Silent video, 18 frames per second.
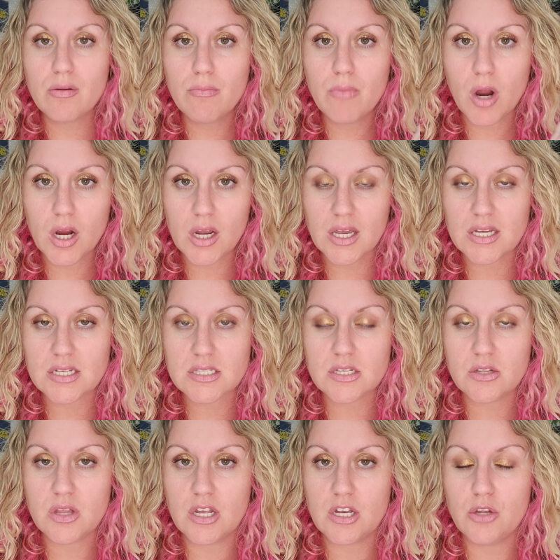market,
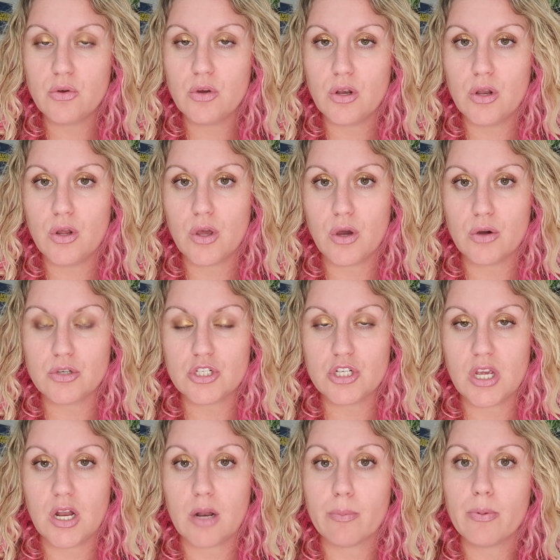so then you can
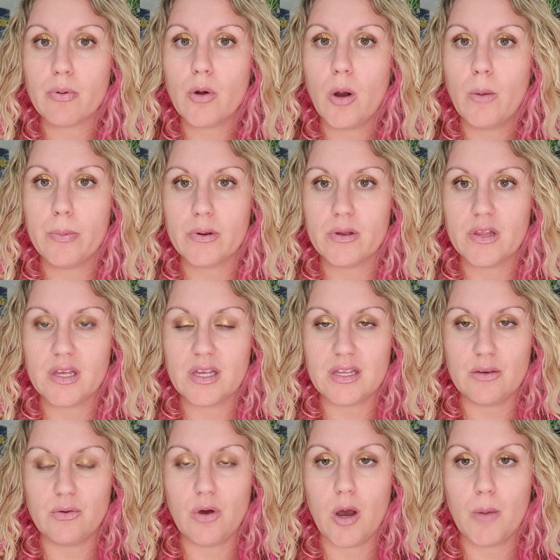negotiate
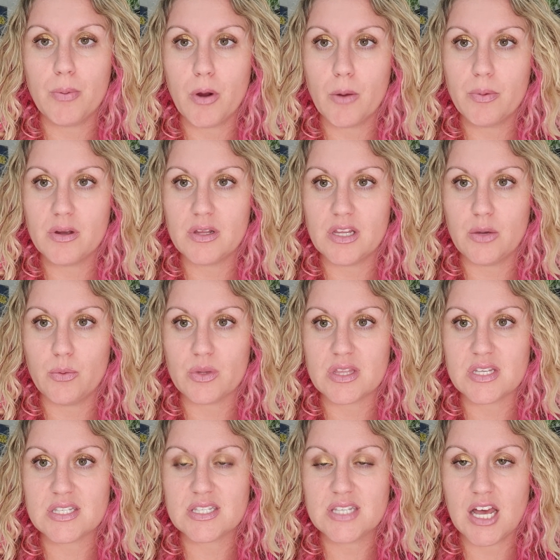appropriately
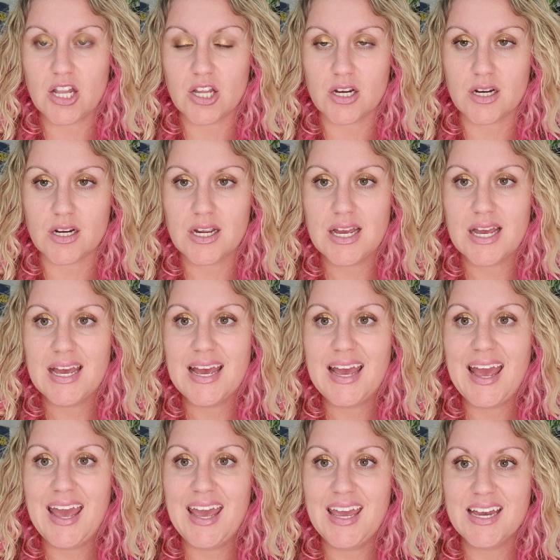with the seller.
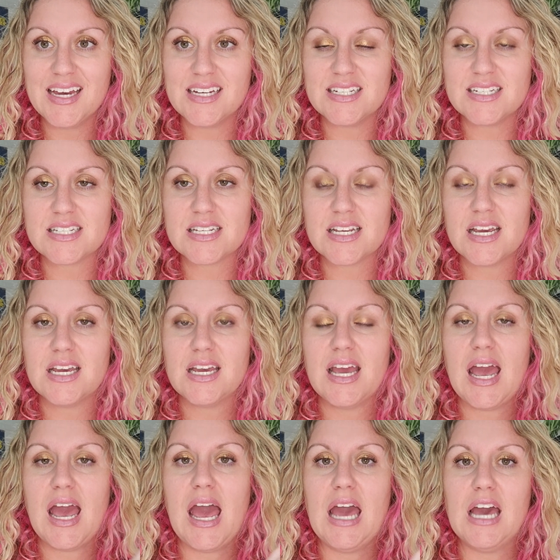And
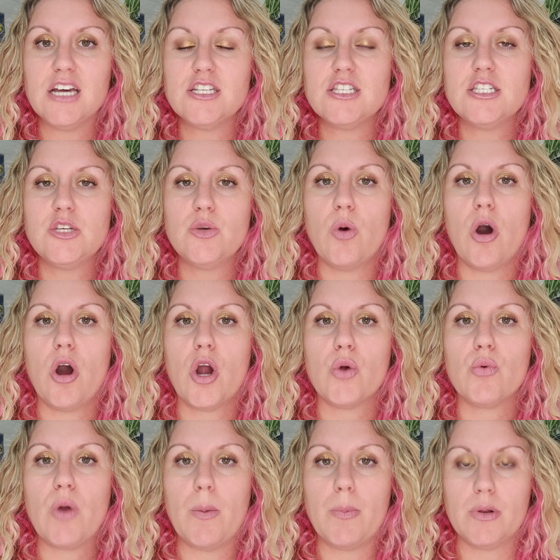as you
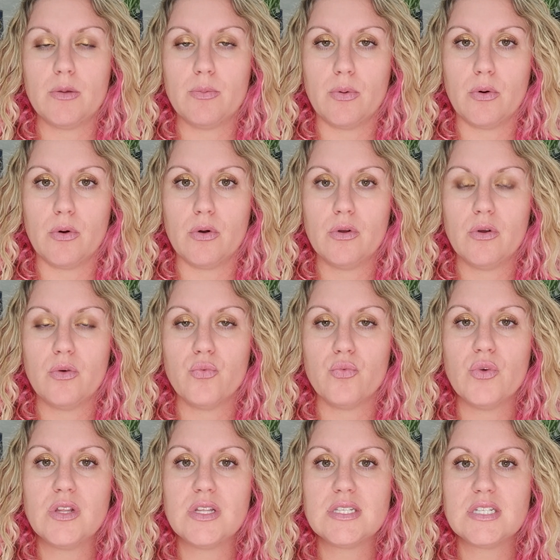are reputable,
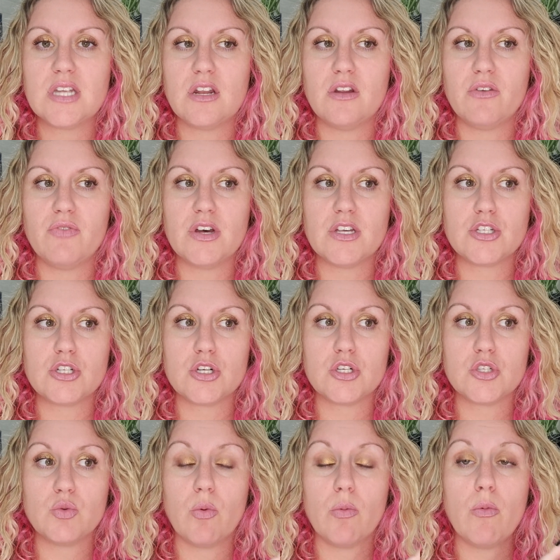real estate
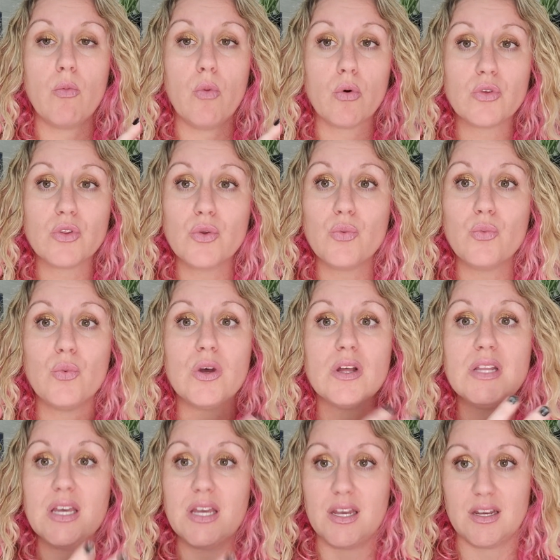investors will be more than
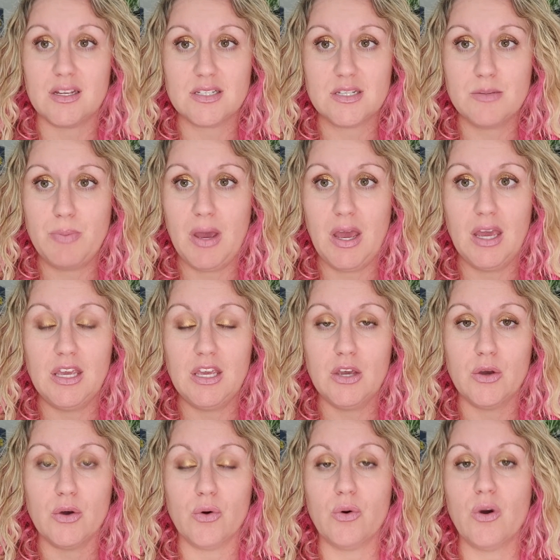willing to pay
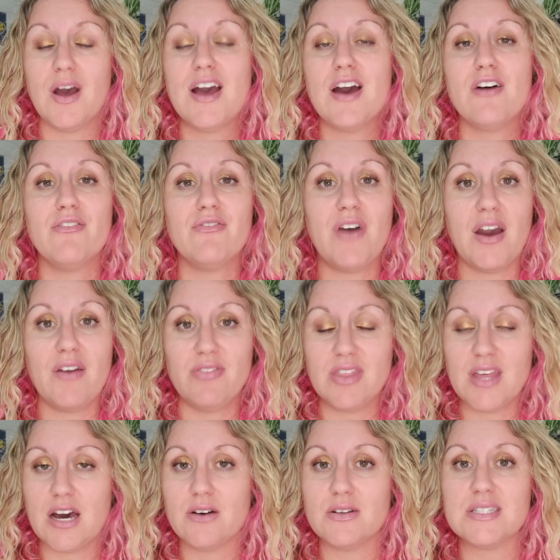you
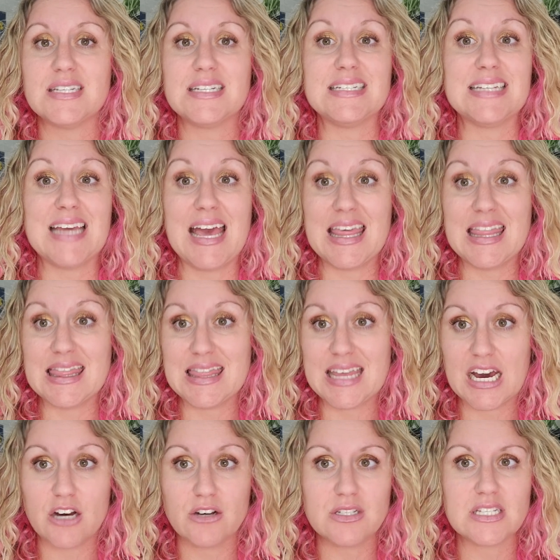$5,000,
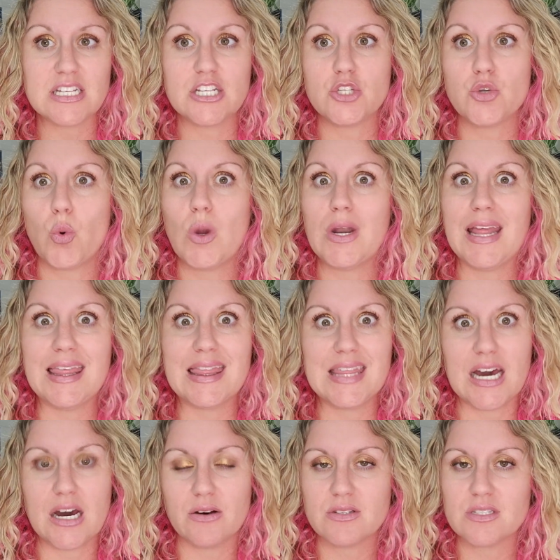$10,000,
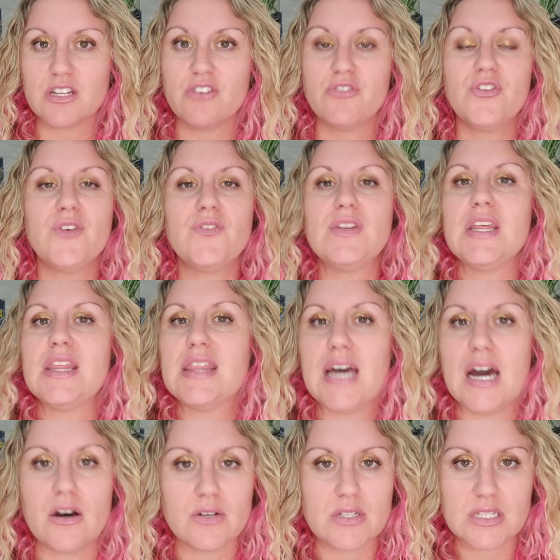$20,000,
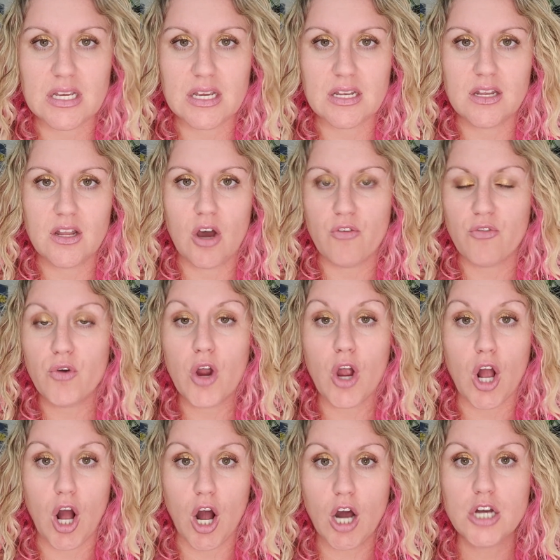$50,000 for
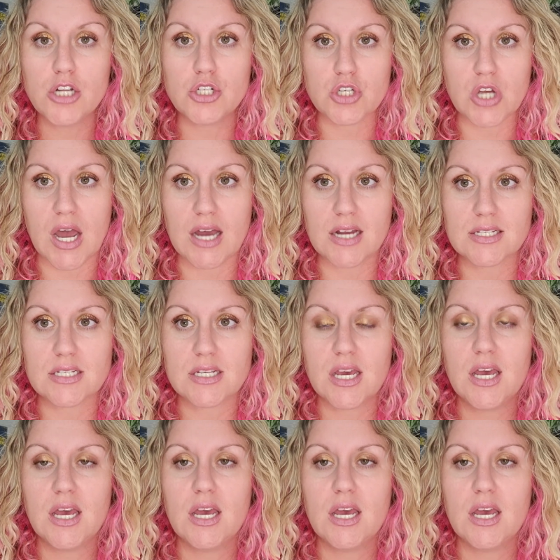a contract,